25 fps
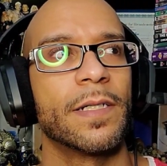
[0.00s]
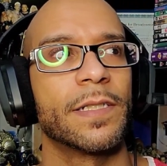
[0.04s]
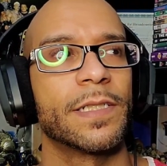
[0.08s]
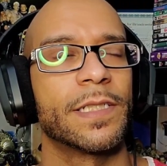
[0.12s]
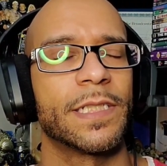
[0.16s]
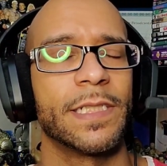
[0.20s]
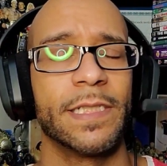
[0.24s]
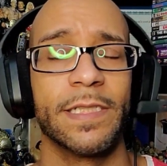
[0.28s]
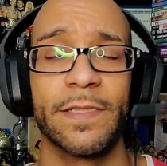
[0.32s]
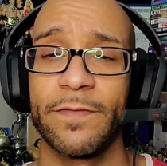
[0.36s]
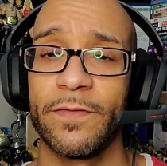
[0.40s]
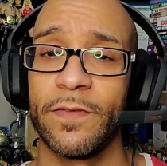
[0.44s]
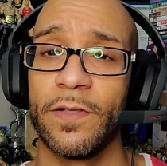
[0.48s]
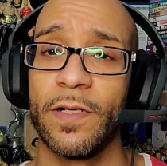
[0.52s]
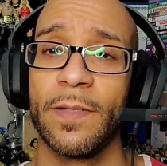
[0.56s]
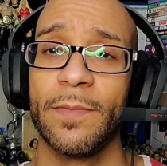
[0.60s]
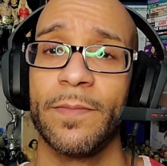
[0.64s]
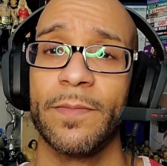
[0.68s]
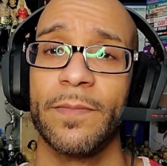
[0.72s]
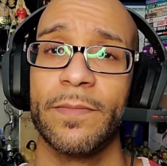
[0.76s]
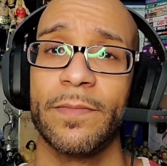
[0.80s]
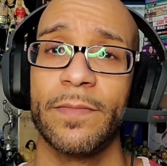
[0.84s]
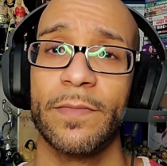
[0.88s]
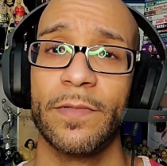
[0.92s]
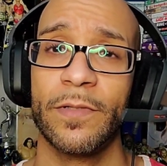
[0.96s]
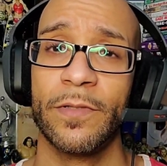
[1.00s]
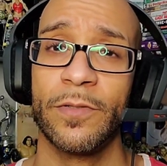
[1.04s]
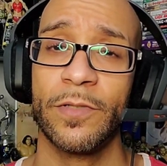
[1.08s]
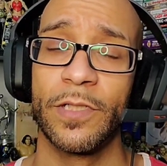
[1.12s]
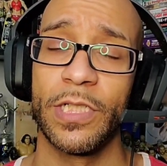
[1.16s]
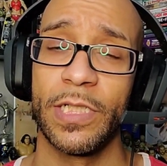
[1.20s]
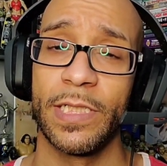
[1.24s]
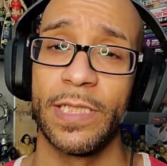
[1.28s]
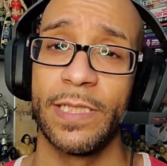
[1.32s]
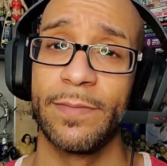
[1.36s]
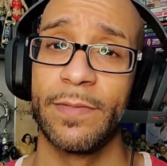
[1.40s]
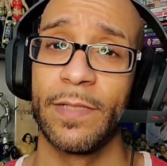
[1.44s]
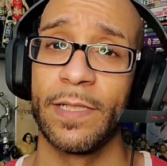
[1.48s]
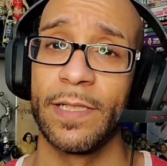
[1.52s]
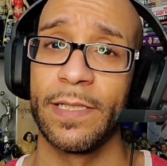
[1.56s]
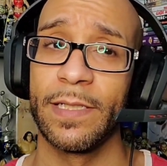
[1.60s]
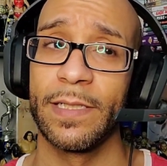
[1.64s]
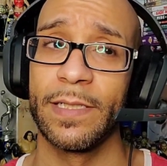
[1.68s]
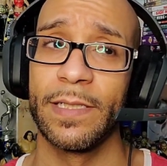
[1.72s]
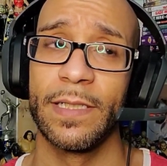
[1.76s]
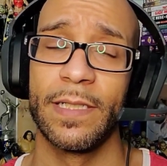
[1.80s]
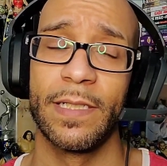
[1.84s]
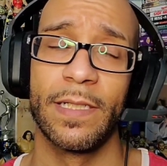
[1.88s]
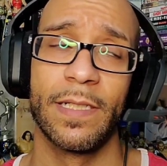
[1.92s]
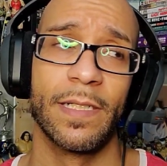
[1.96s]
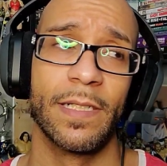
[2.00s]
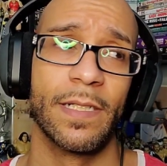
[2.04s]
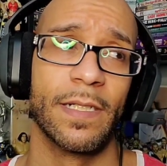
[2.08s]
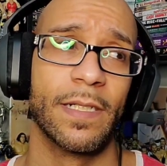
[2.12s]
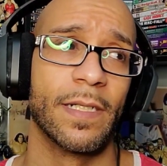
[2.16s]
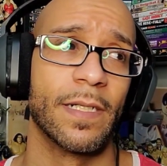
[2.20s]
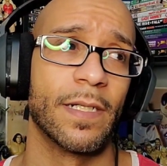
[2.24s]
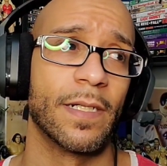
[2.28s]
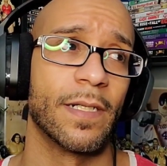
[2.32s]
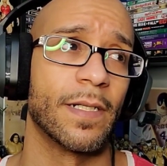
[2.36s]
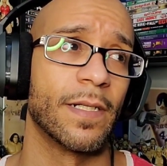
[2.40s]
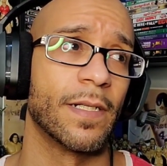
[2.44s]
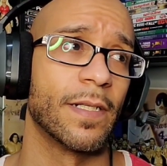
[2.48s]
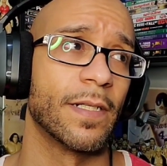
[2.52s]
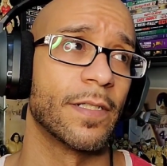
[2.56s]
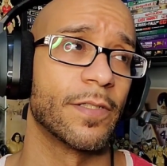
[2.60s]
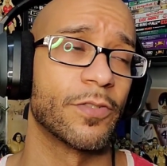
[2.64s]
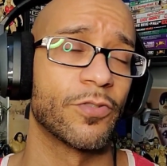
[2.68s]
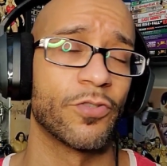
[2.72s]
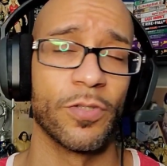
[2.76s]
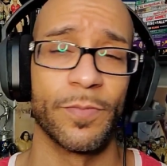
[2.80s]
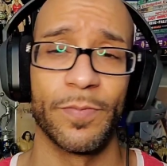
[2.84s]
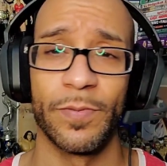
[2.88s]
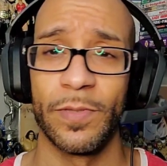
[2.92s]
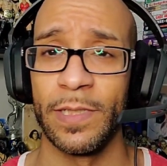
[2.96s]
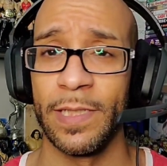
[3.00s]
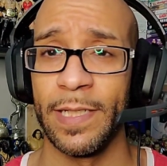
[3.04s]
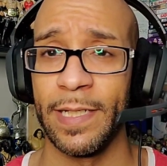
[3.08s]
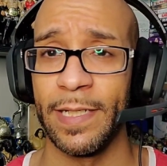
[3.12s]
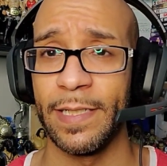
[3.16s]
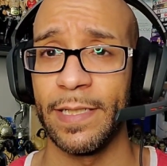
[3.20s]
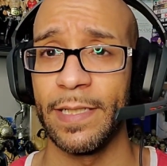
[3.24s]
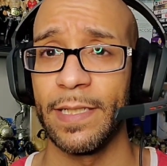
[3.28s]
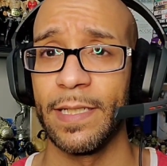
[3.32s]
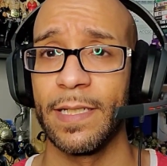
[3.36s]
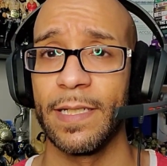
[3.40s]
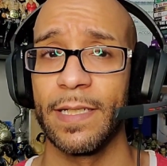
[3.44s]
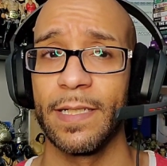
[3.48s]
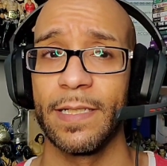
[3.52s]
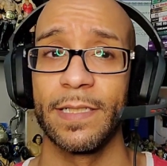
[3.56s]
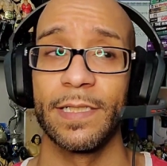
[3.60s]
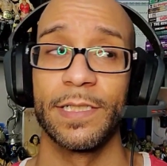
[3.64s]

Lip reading: She's from Lucha Libre AAA.